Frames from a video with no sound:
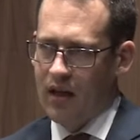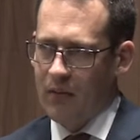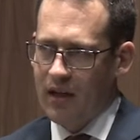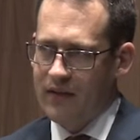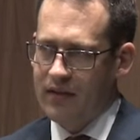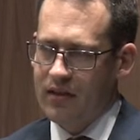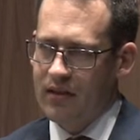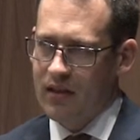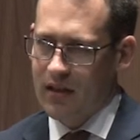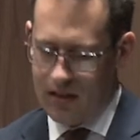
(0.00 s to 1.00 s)
I arrived
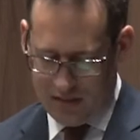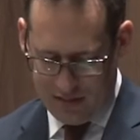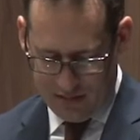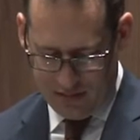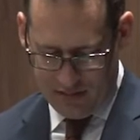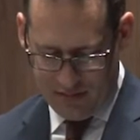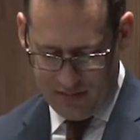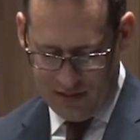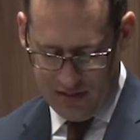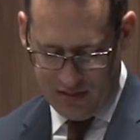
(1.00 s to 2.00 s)
uh,
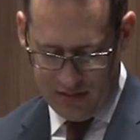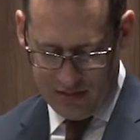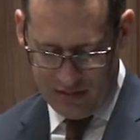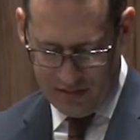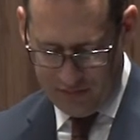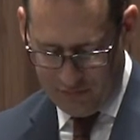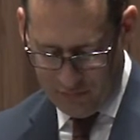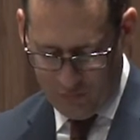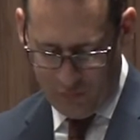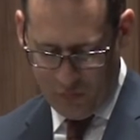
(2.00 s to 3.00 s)
here uh,
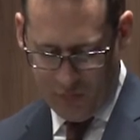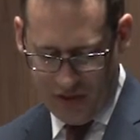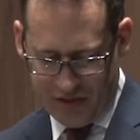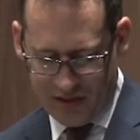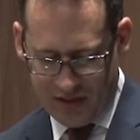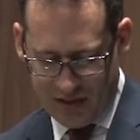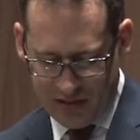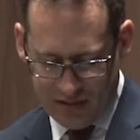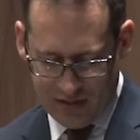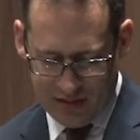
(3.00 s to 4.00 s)
from
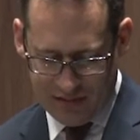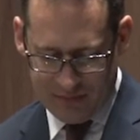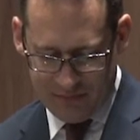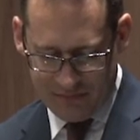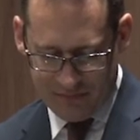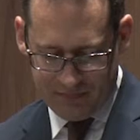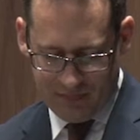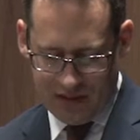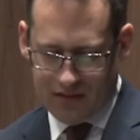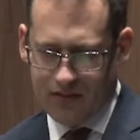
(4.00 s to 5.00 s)
Washington um,
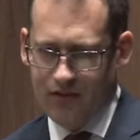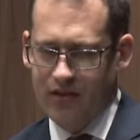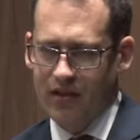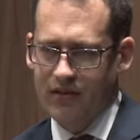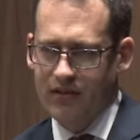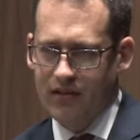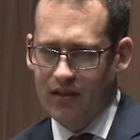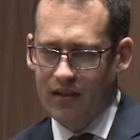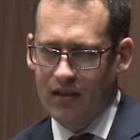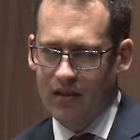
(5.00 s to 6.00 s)
just
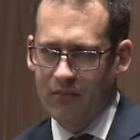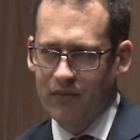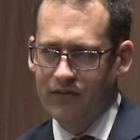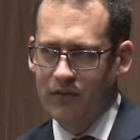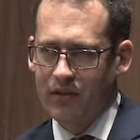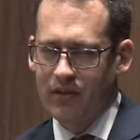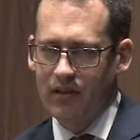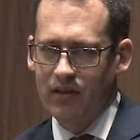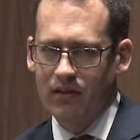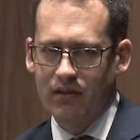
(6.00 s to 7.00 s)
uh, before
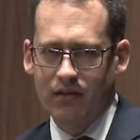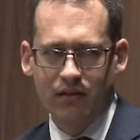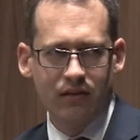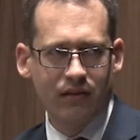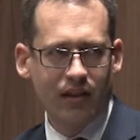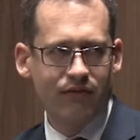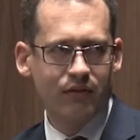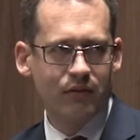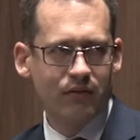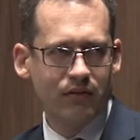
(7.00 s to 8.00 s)
the
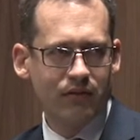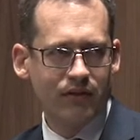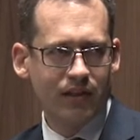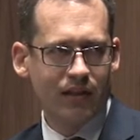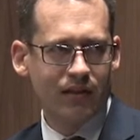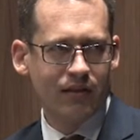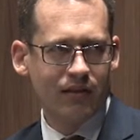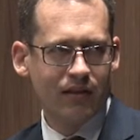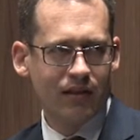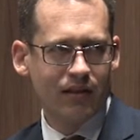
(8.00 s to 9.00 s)
typhoon set
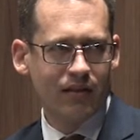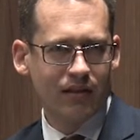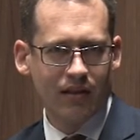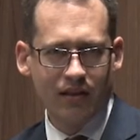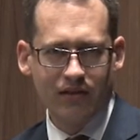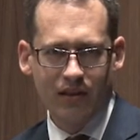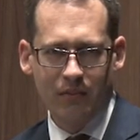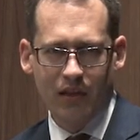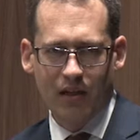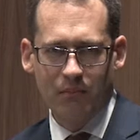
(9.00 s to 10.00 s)
in, and uh, so
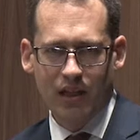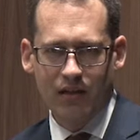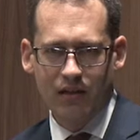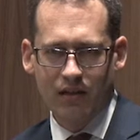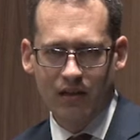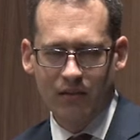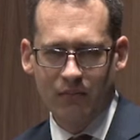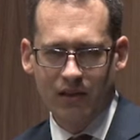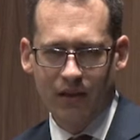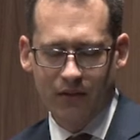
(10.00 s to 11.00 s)
I, I made it
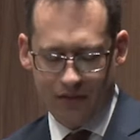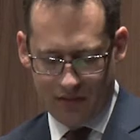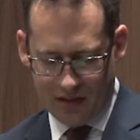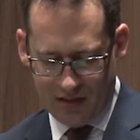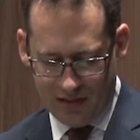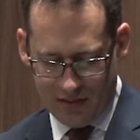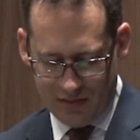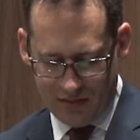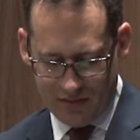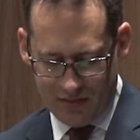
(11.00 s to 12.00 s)
in, but that was uh,
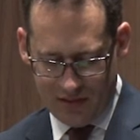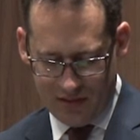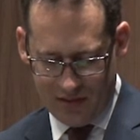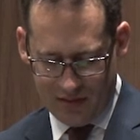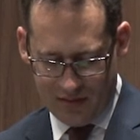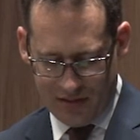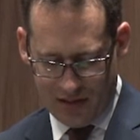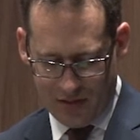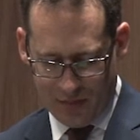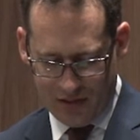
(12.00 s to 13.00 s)
just
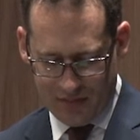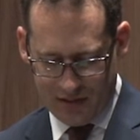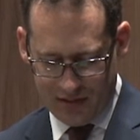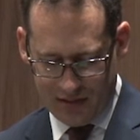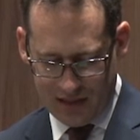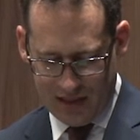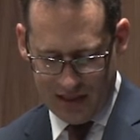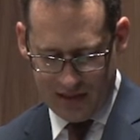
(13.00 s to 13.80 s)
yesterday and quite recently, and I